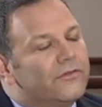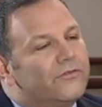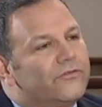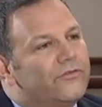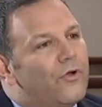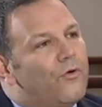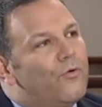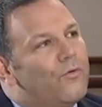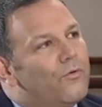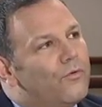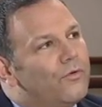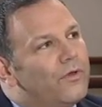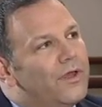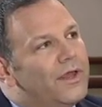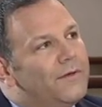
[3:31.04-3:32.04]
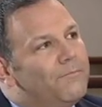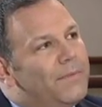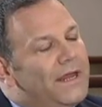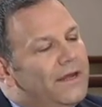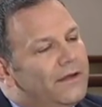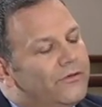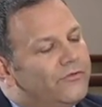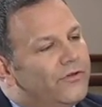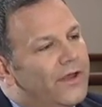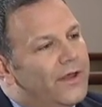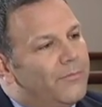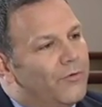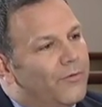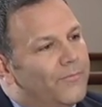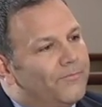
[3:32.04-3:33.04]
So in being a
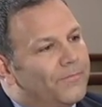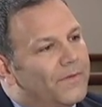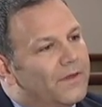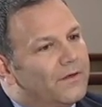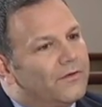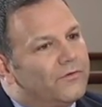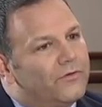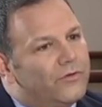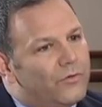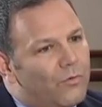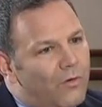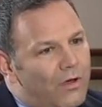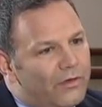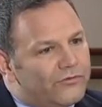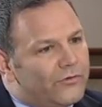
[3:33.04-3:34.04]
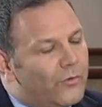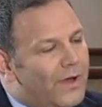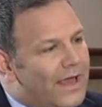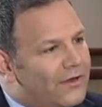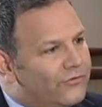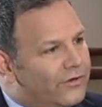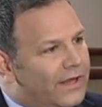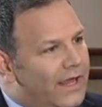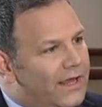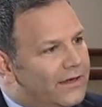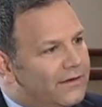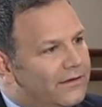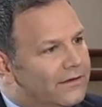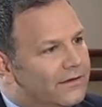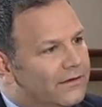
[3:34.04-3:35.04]
chamber, do you also
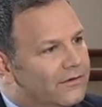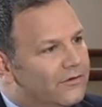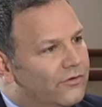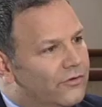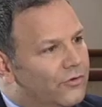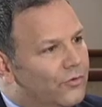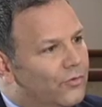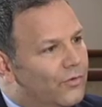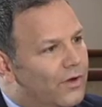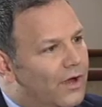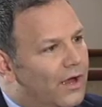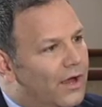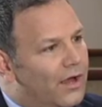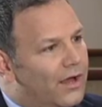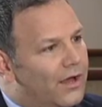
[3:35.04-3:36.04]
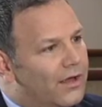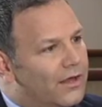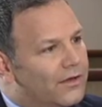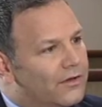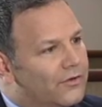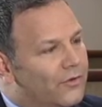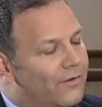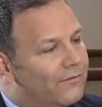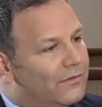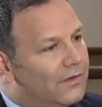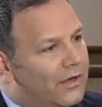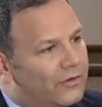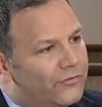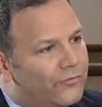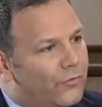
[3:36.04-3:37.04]
educate? Do you have
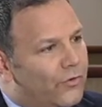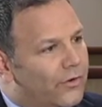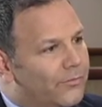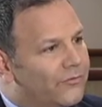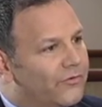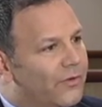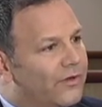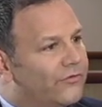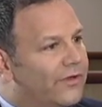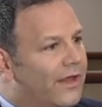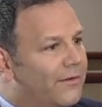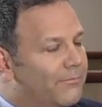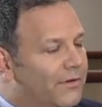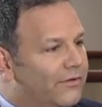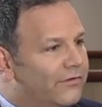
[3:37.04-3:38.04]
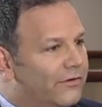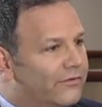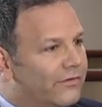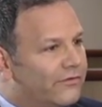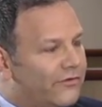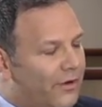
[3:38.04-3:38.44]
lunch forums, you educate businesses?